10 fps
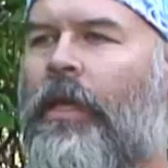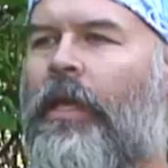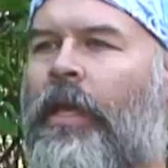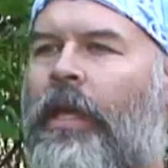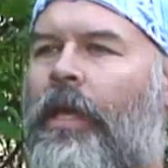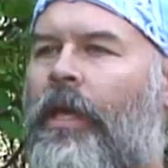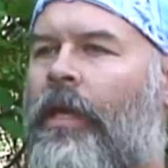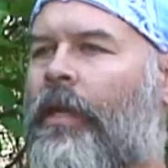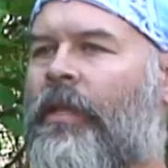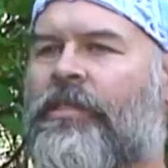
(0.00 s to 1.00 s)

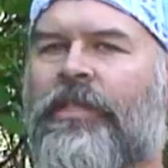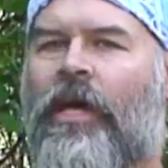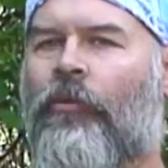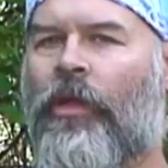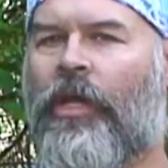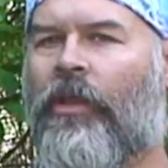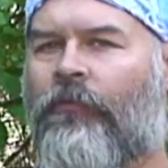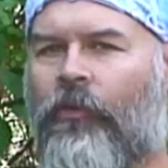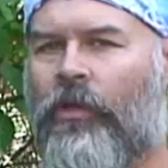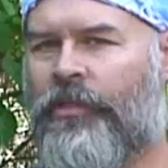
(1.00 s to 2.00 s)
And it's not really on the
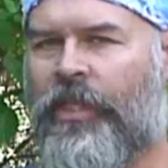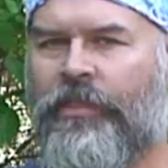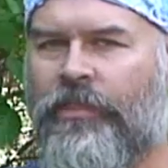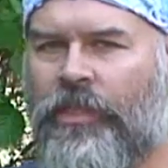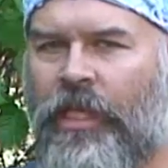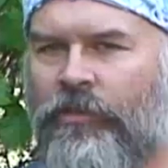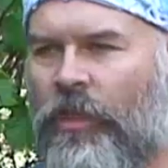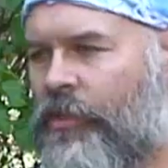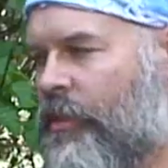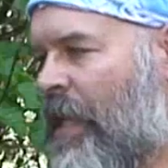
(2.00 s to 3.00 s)
fertilization schedule.
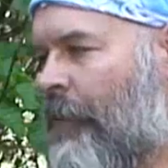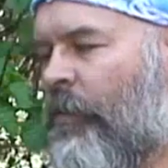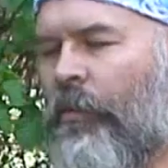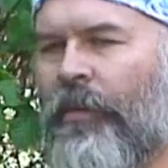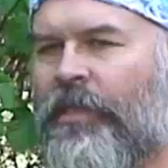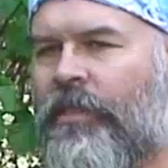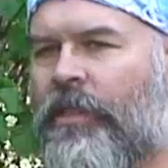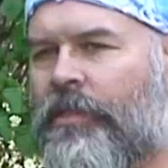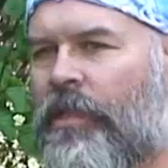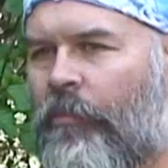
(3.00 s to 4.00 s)
I just happen to be mixing
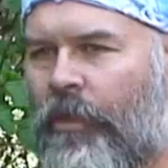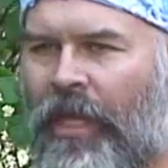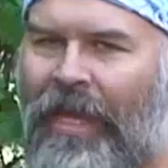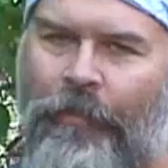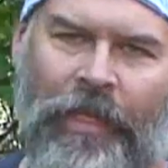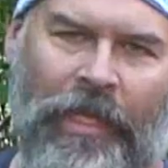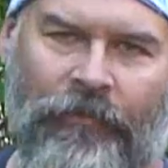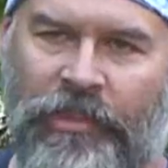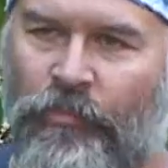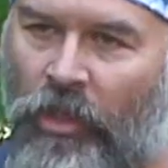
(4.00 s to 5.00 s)
this up, and I happen to have
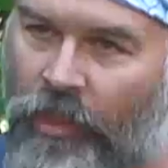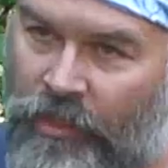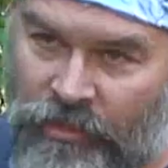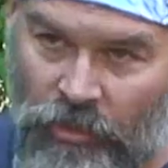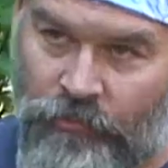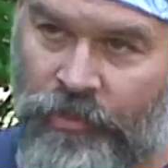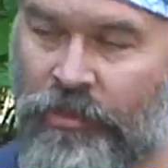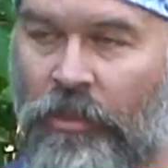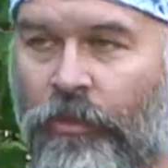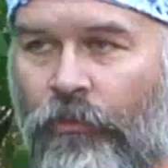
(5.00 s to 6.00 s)
these products, so I'm just
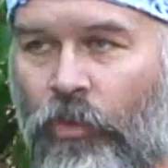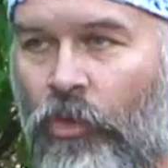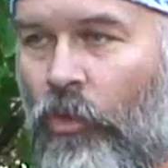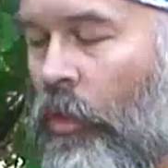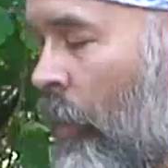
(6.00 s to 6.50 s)
going to throw